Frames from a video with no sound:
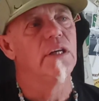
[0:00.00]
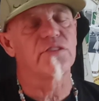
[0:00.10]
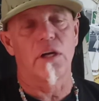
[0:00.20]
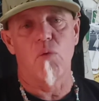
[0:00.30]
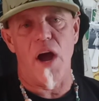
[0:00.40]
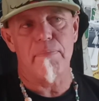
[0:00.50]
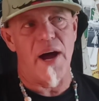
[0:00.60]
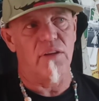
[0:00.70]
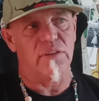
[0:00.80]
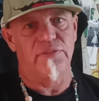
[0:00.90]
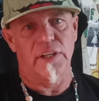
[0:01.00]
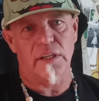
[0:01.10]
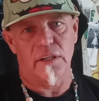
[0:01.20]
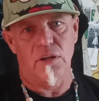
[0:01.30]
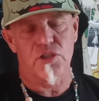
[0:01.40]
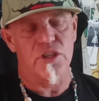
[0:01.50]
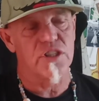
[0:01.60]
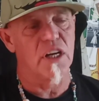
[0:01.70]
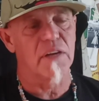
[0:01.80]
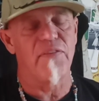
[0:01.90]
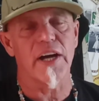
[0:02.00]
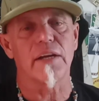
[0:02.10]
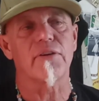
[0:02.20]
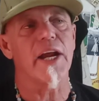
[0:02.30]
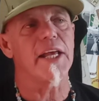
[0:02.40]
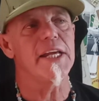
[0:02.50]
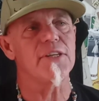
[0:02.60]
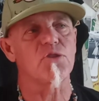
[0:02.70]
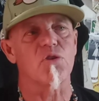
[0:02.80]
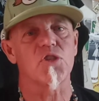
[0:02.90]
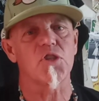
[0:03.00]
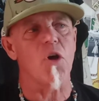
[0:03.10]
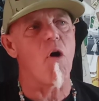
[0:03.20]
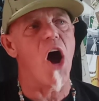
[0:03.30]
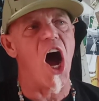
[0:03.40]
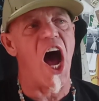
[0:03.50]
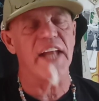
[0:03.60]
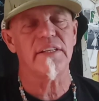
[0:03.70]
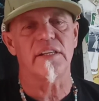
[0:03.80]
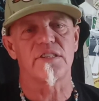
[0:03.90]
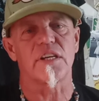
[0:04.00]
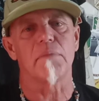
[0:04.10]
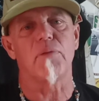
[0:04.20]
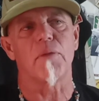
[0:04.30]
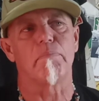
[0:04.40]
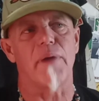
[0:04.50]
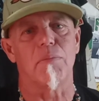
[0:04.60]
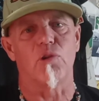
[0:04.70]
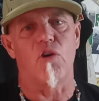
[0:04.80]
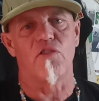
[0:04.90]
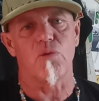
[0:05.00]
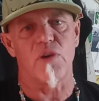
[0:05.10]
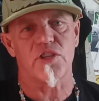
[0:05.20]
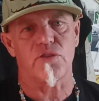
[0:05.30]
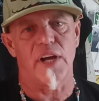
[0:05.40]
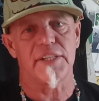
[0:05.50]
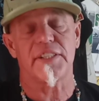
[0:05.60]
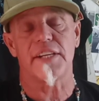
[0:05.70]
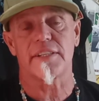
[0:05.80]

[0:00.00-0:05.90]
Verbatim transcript: It's going to wipe out the fucking ocean. It's going to fucking create a heat source so hot that it's going to put a bubble over the western United States.